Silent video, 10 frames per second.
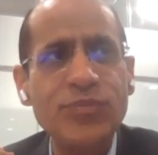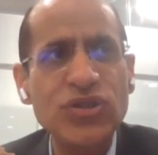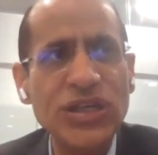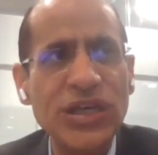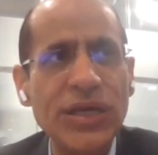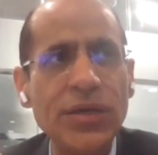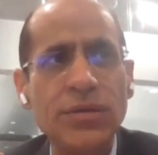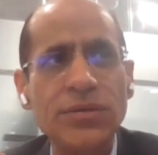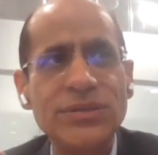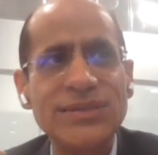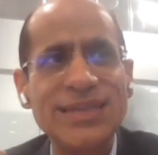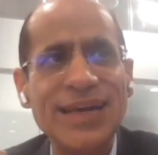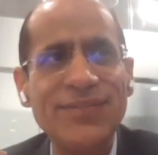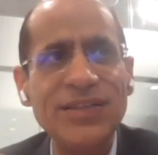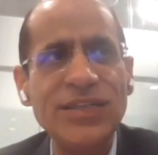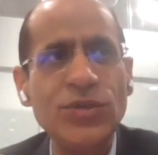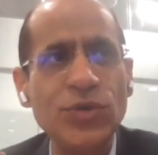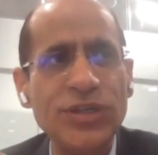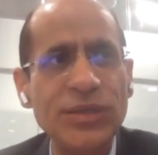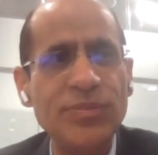up seeing 70
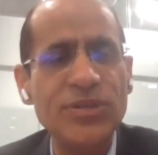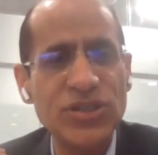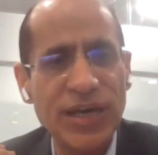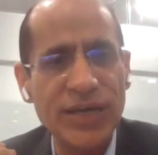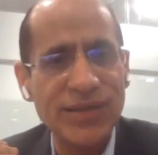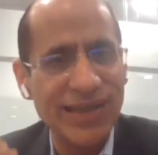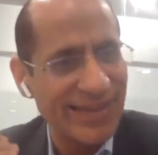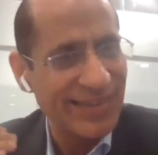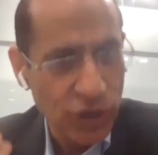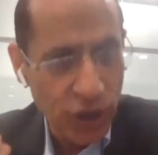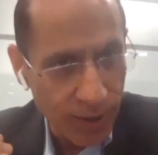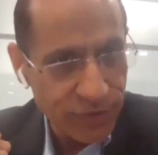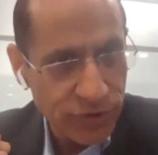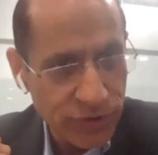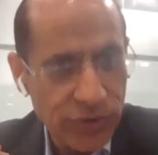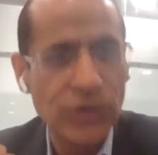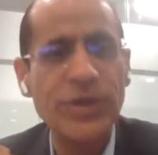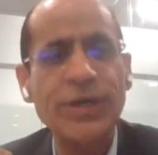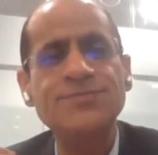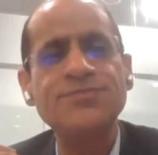to 80% getting jobs.
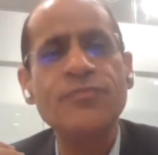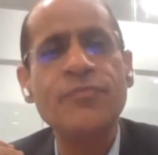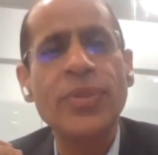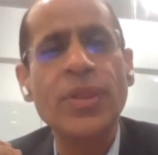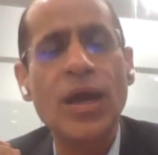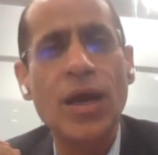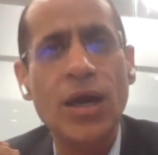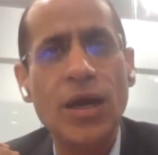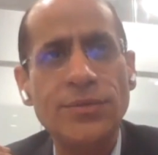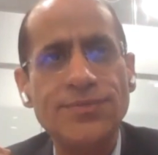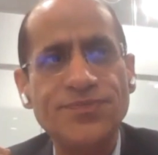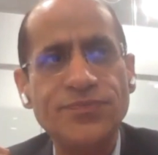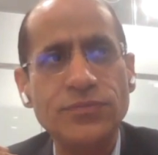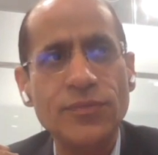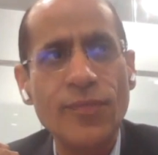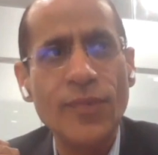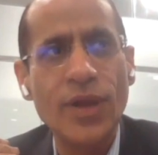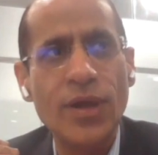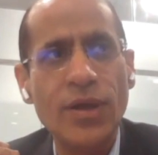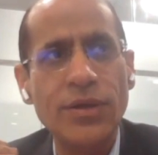Okay, um,
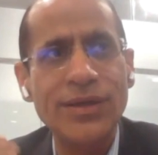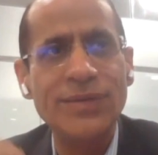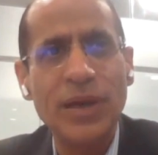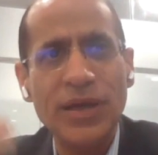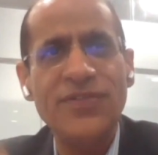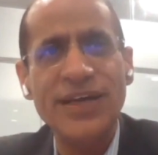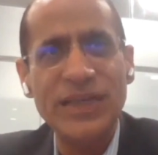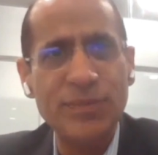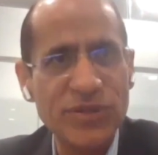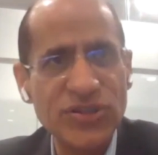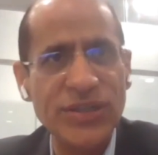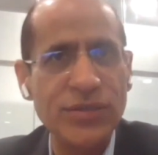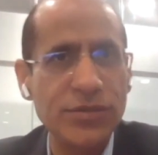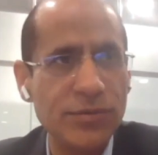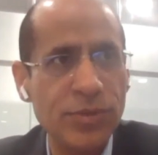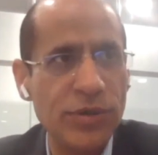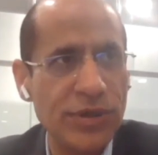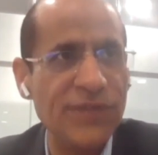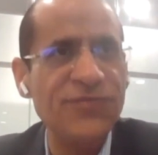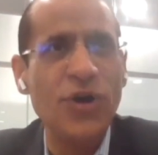if 80%,
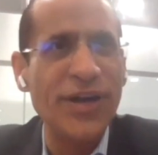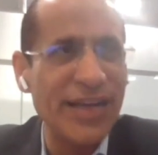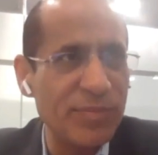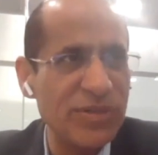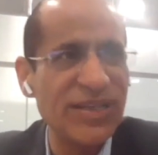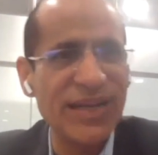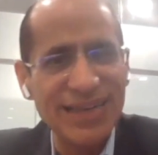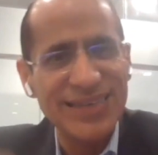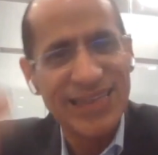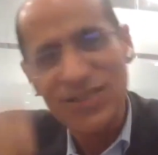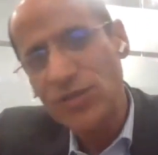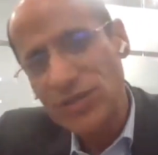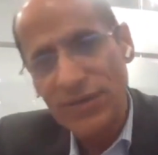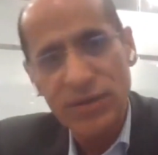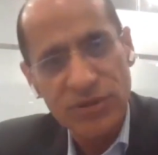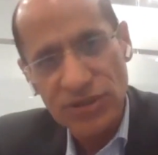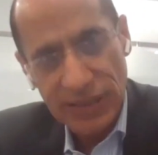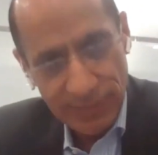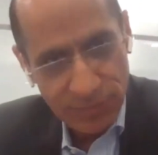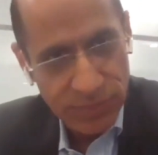if not 80%, at least 60 to
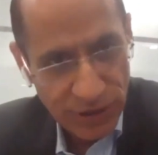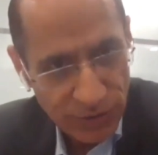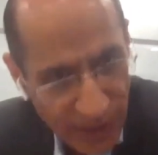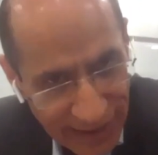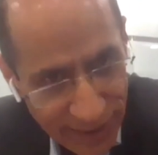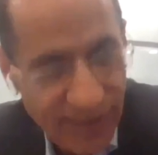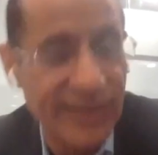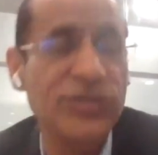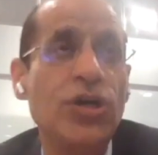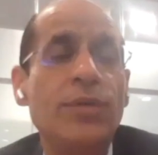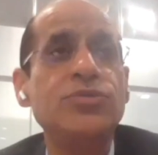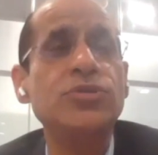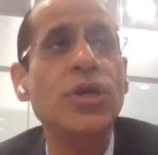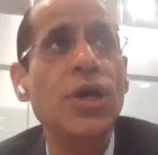70% keep end up getting jobs.